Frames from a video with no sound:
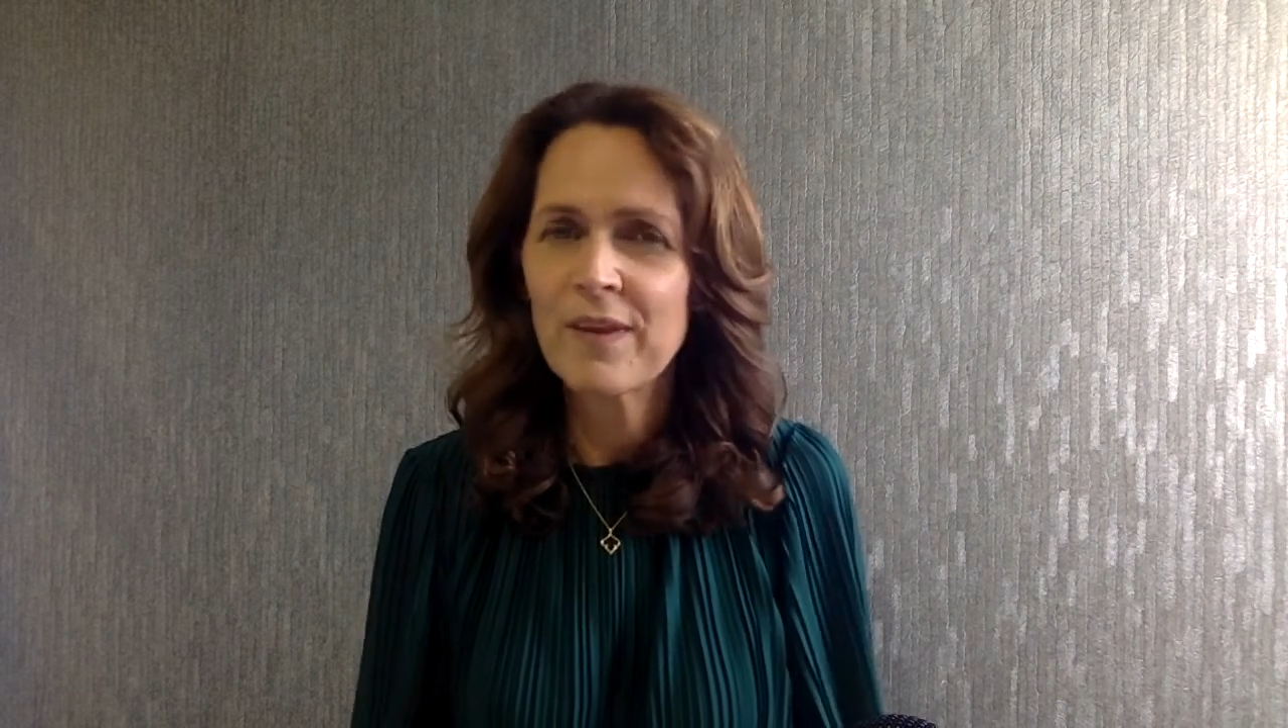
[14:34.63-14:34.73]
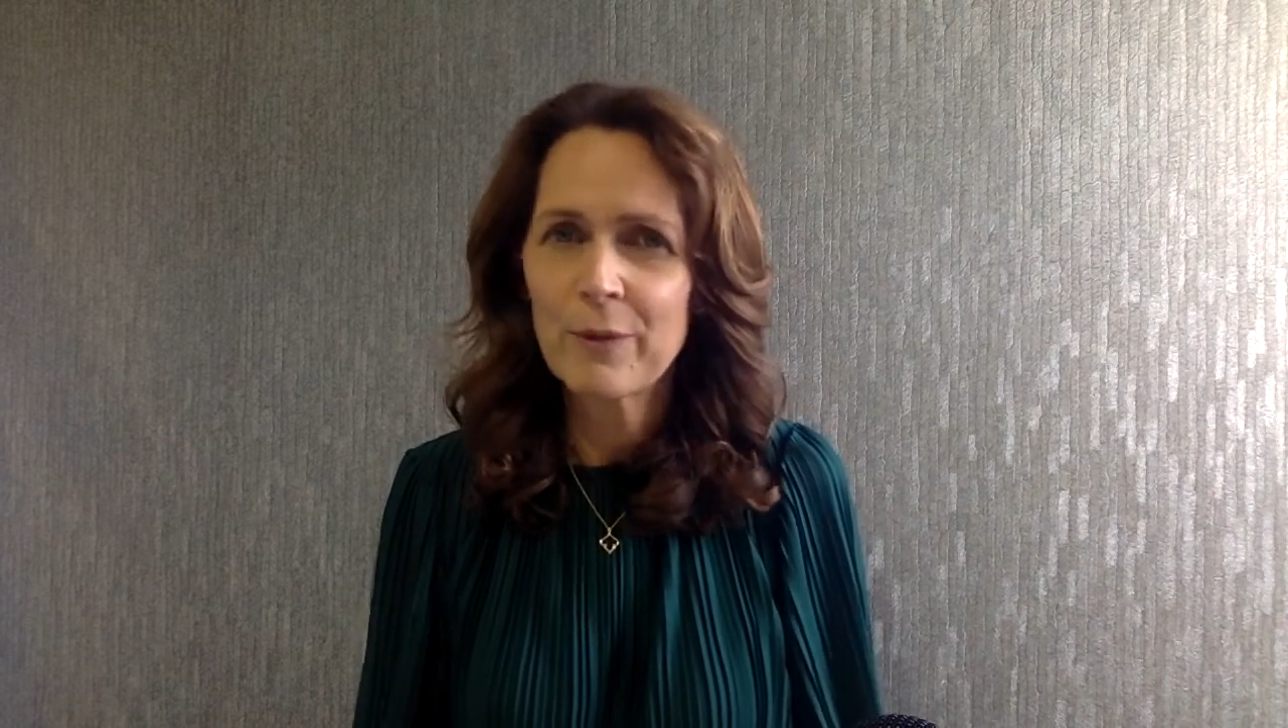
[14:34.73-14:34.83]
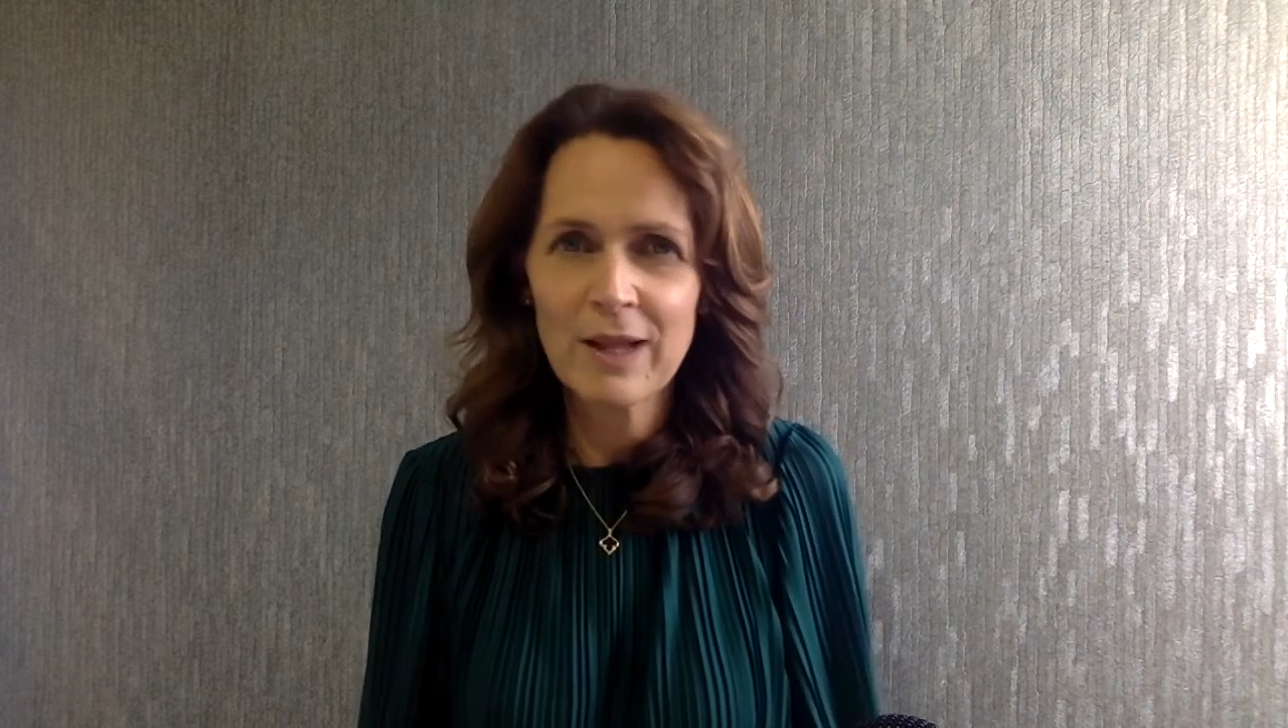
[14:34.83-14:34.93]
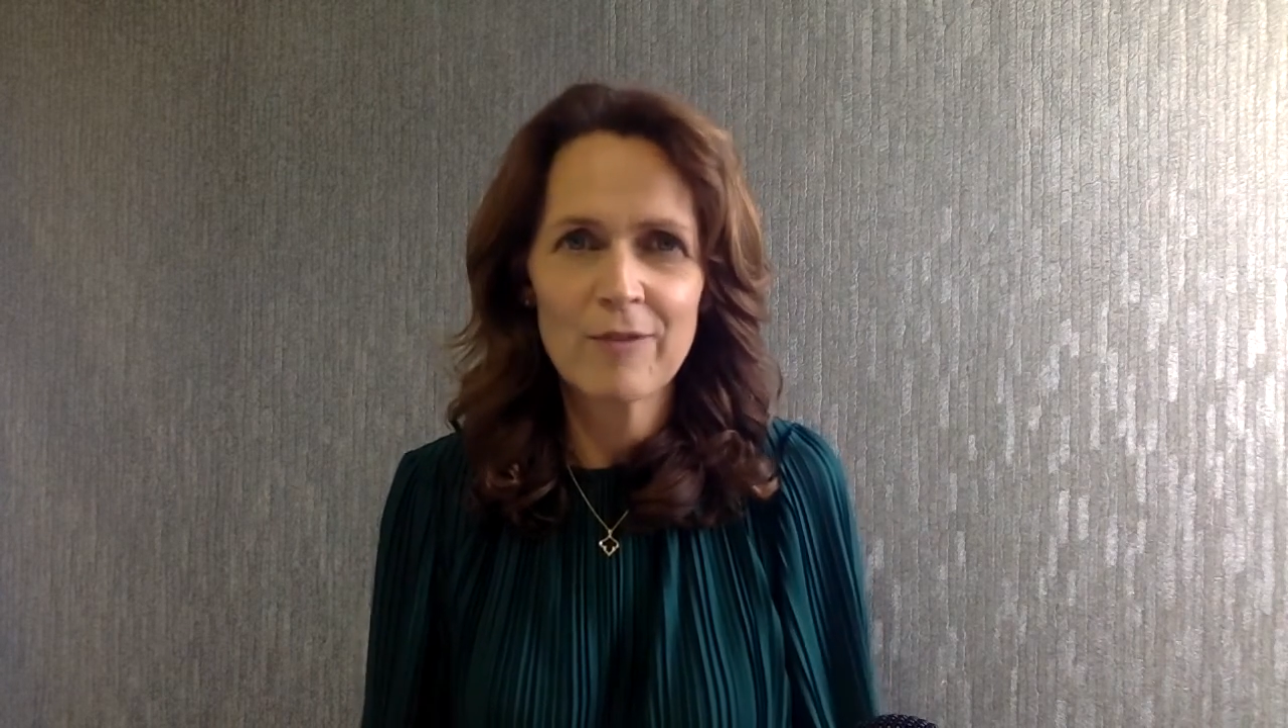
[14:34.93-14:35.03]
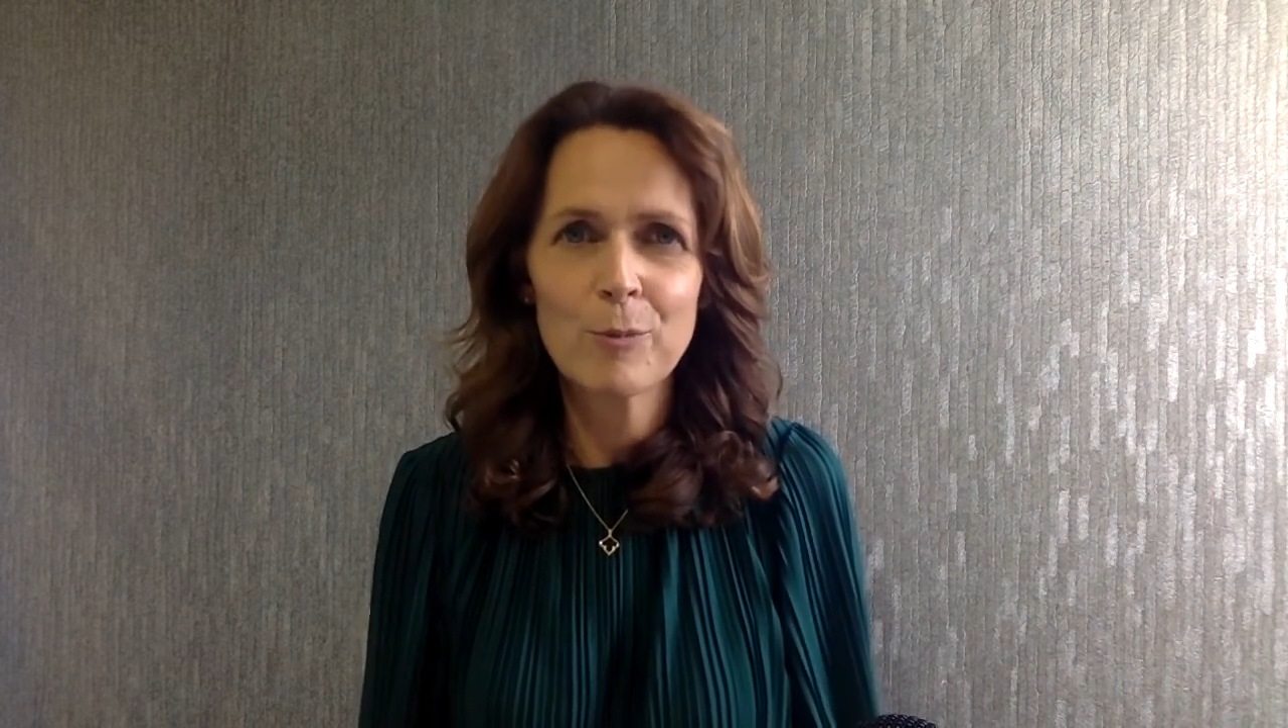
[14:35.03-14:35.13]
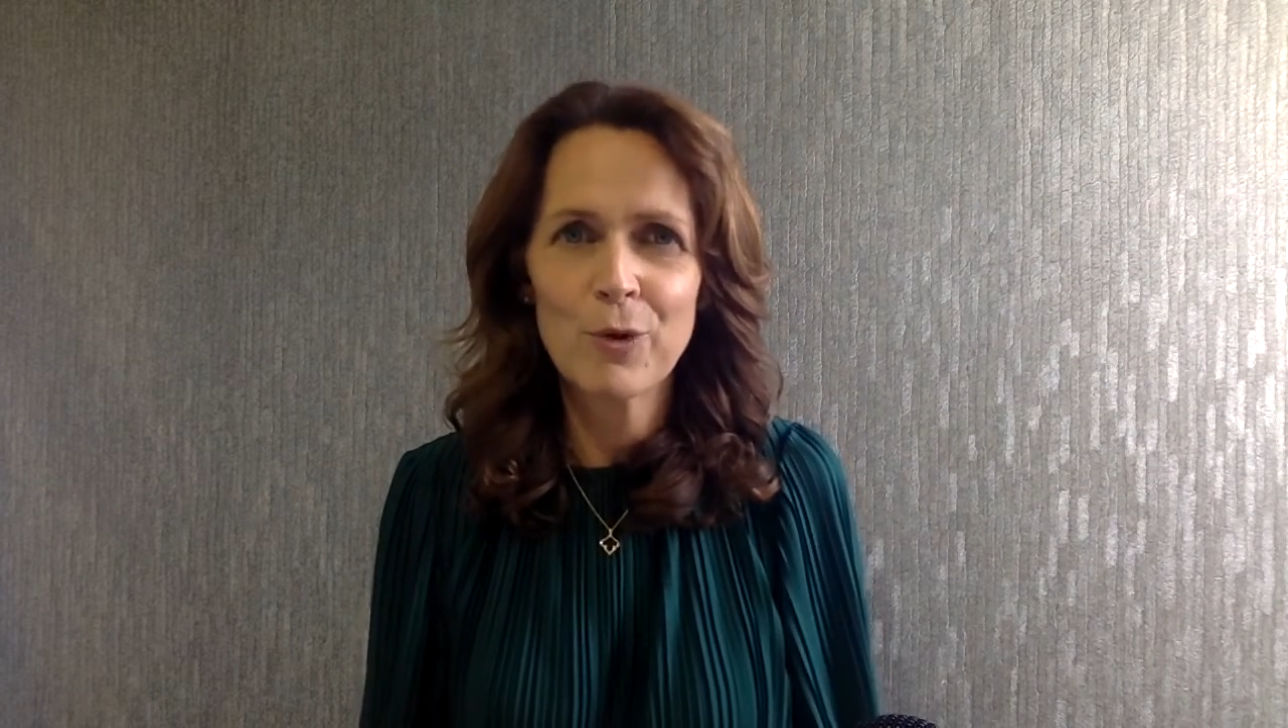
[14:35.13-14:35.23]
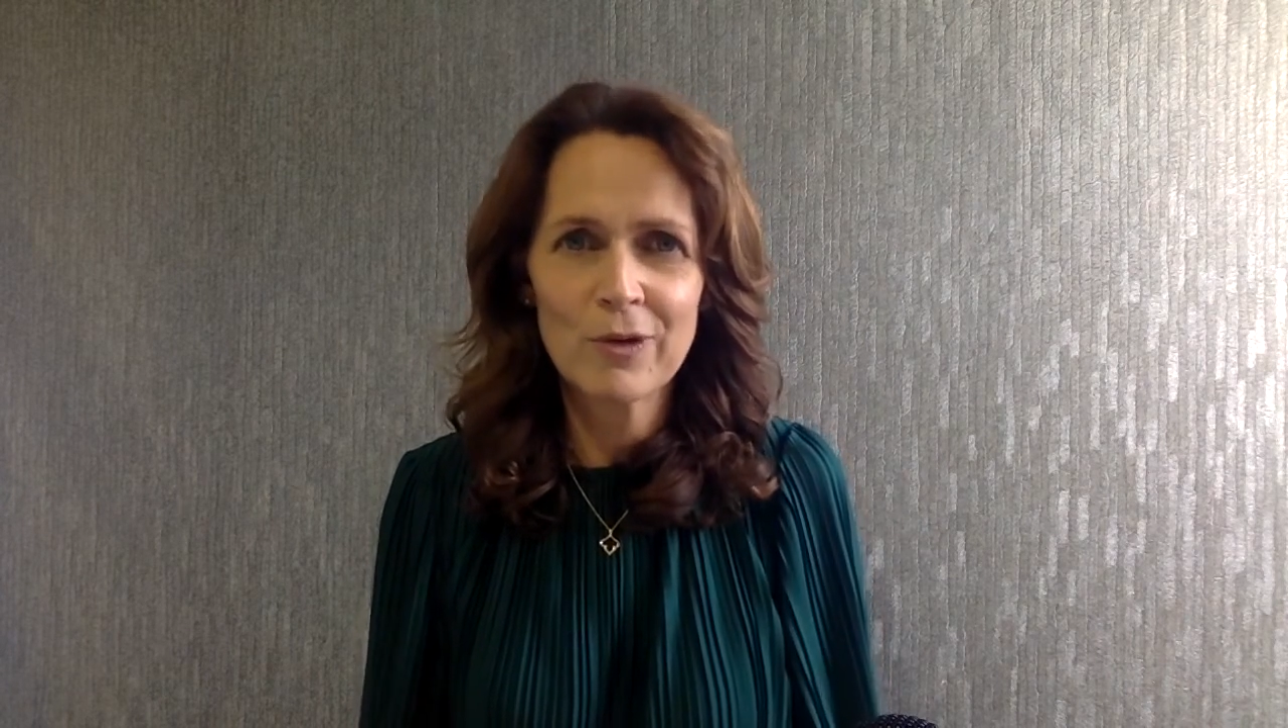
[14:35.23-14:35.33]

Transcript: and they will have a